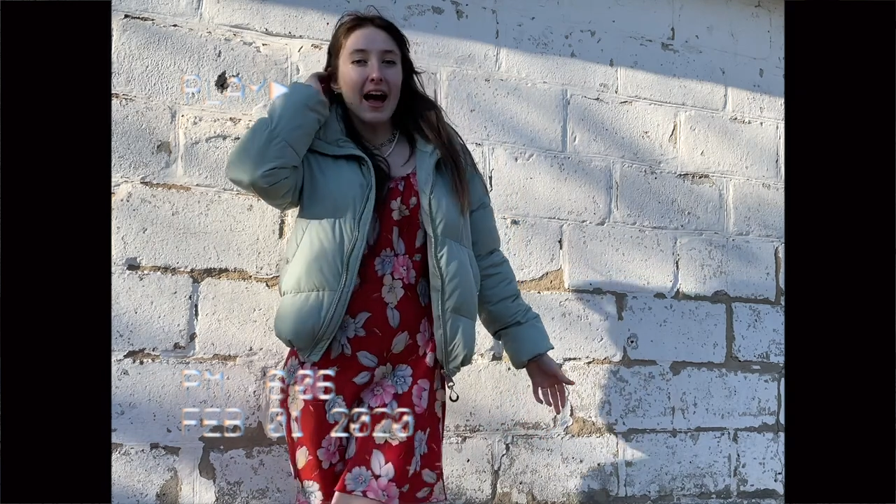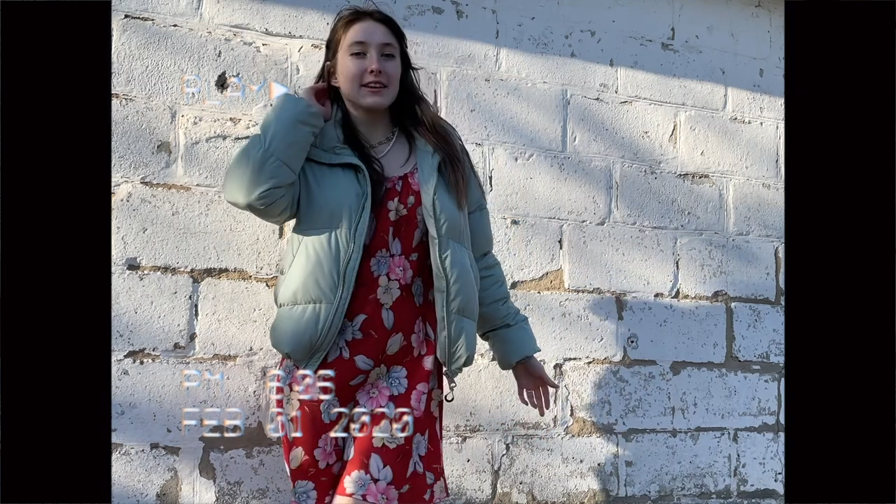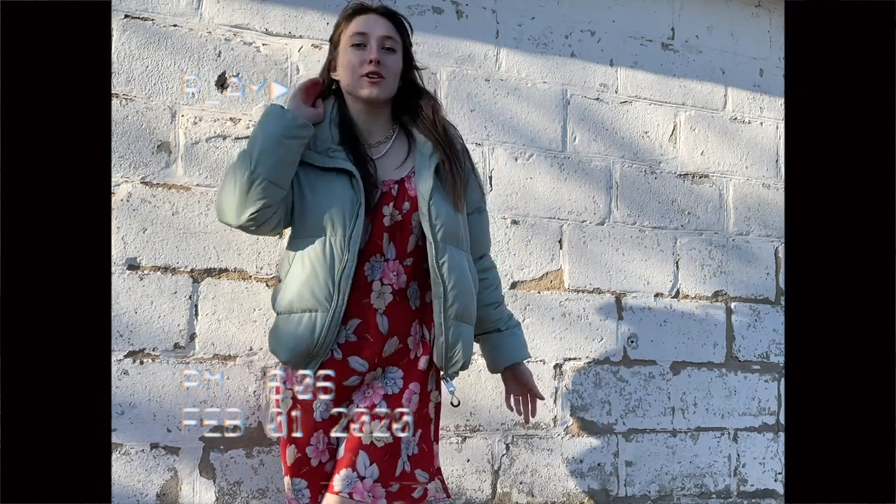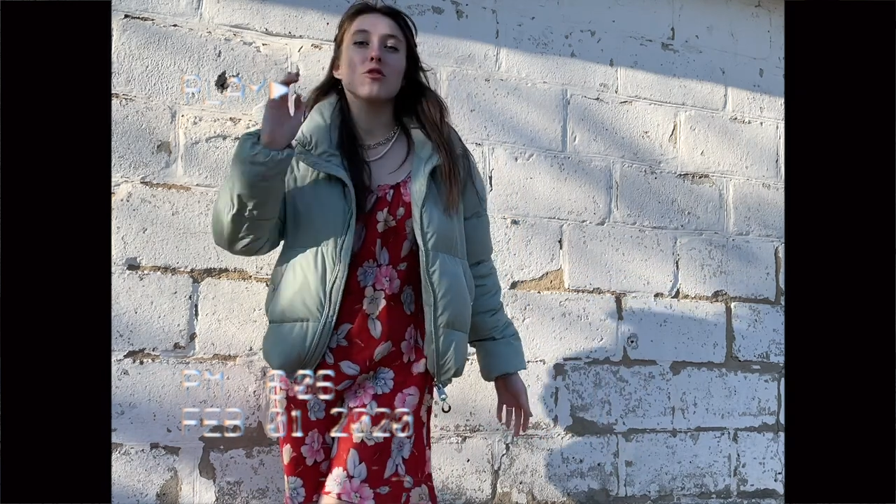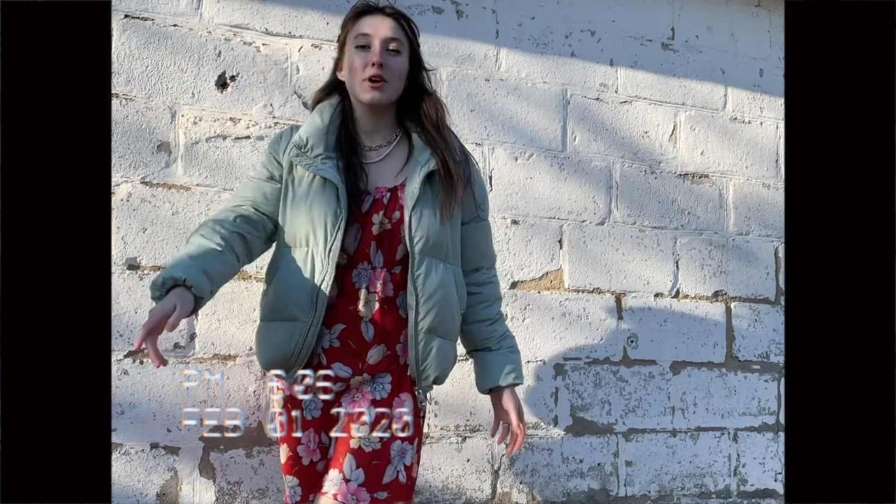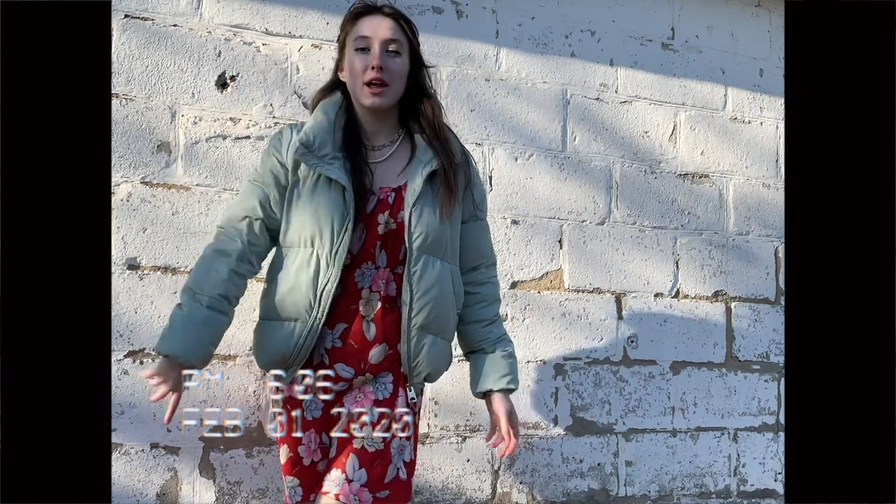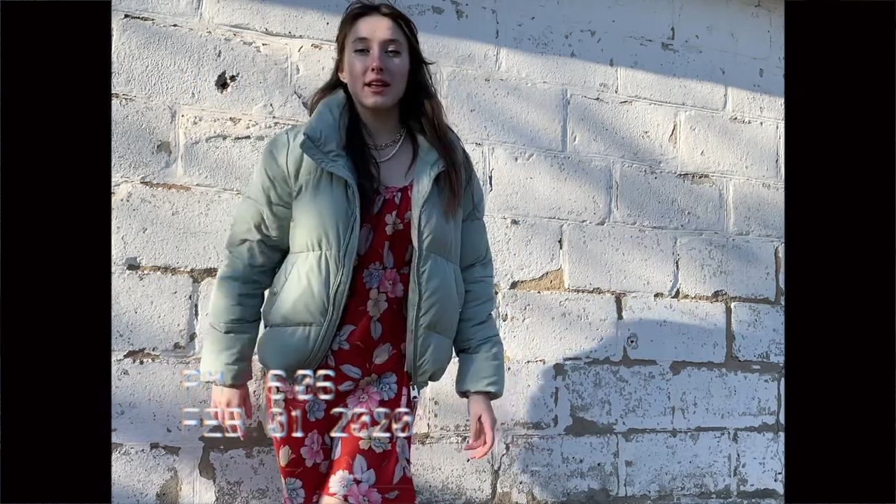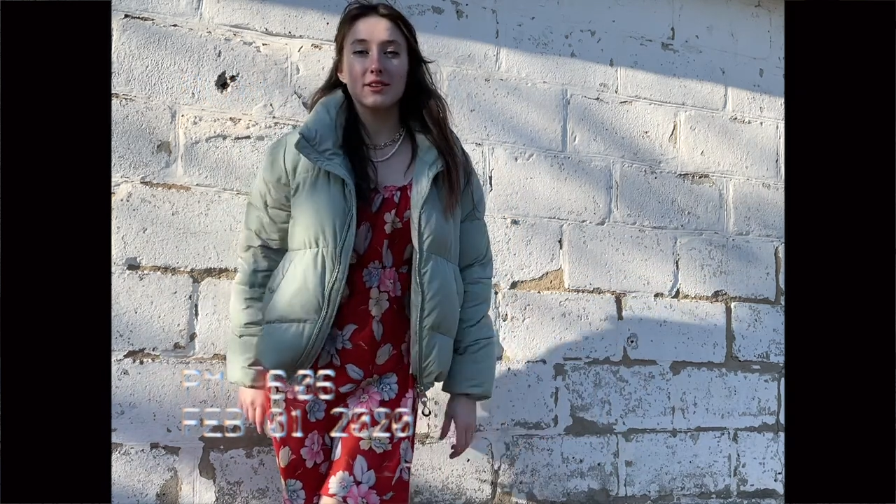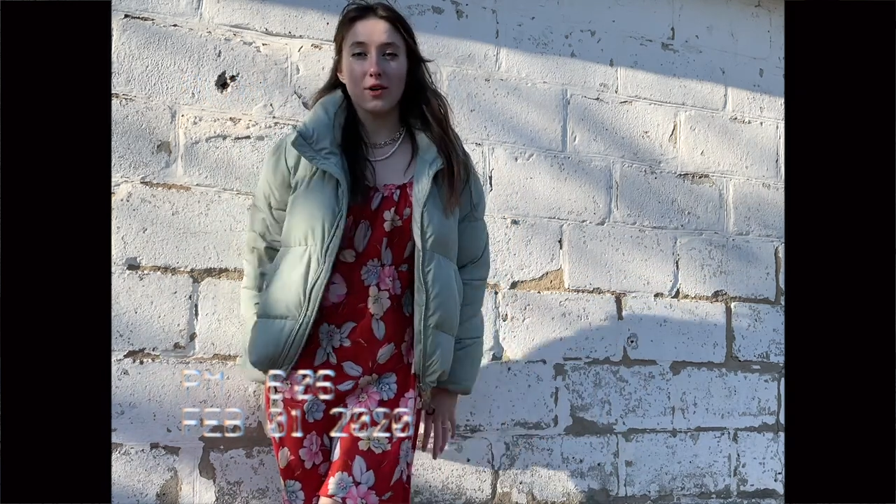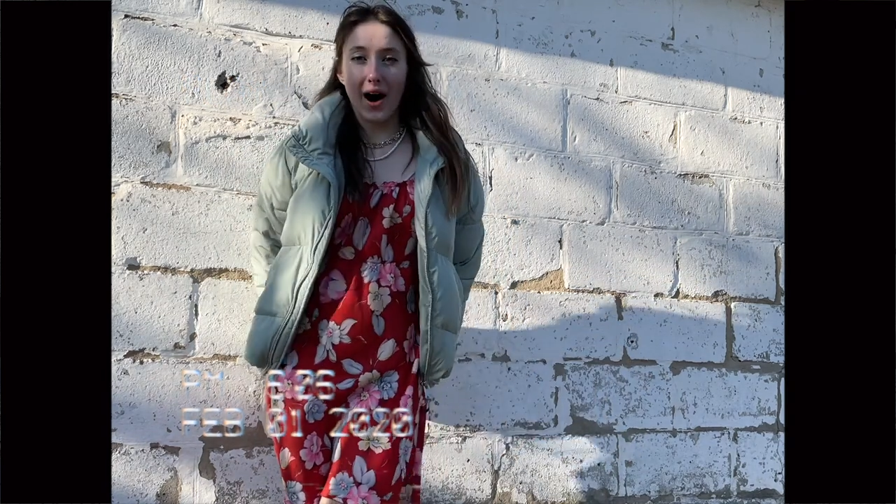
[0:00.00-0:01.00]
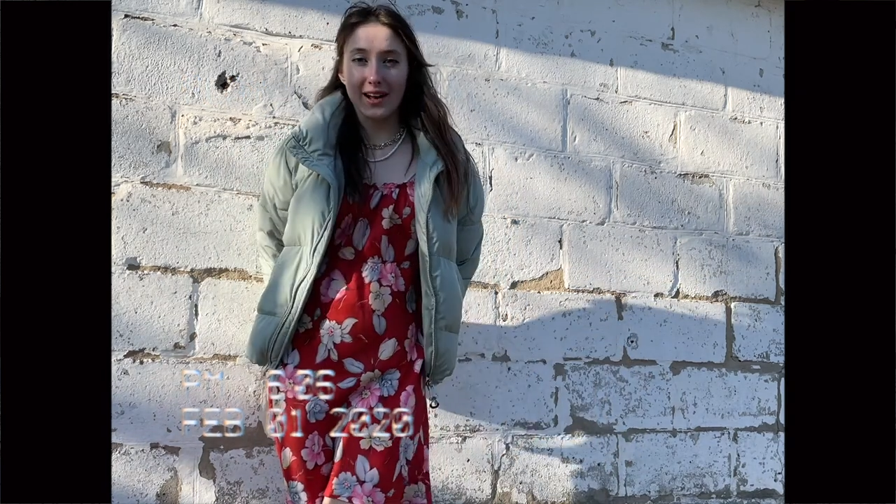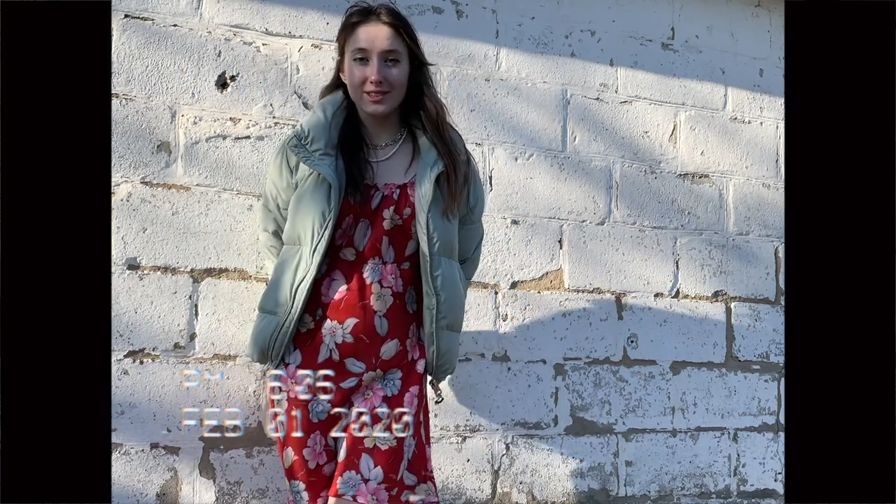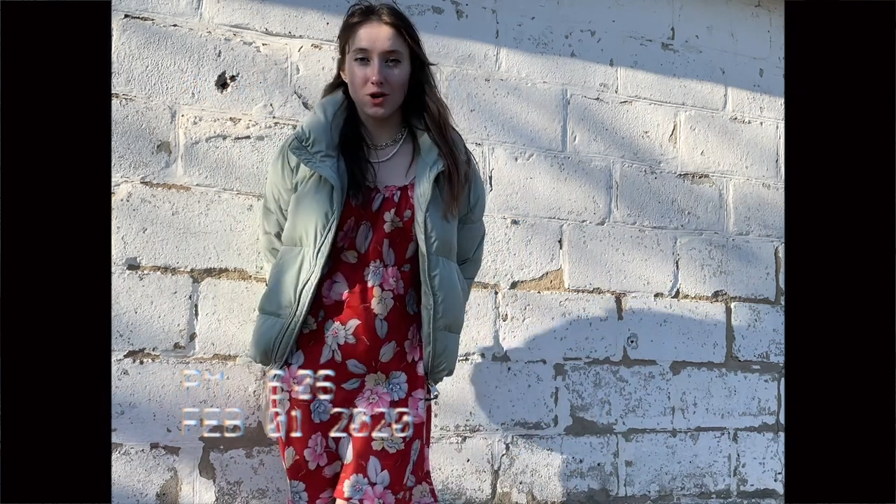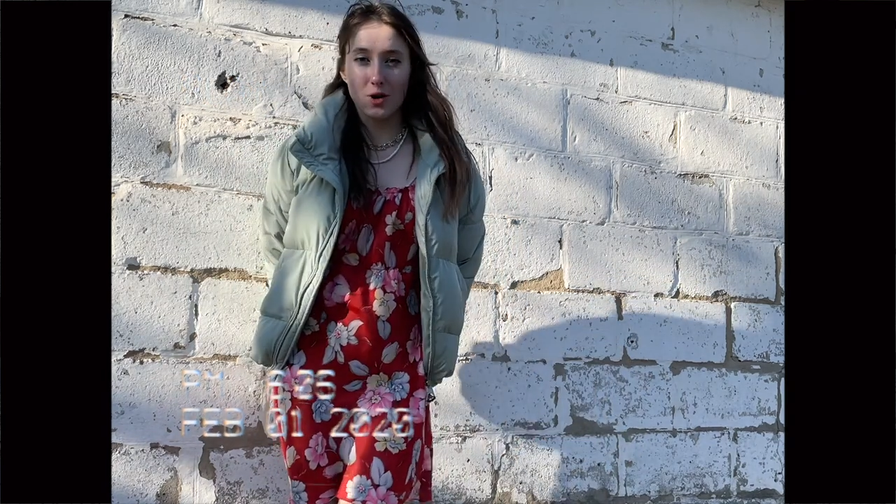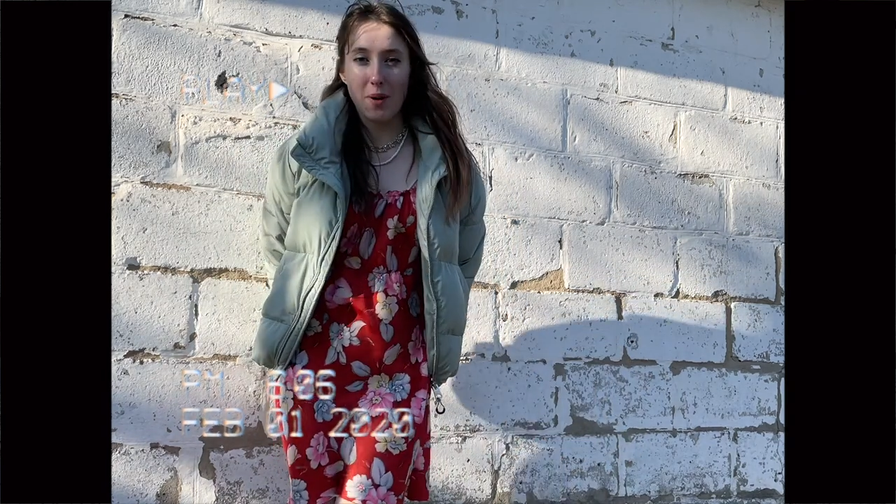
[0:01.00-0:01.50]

and don't forget to ask your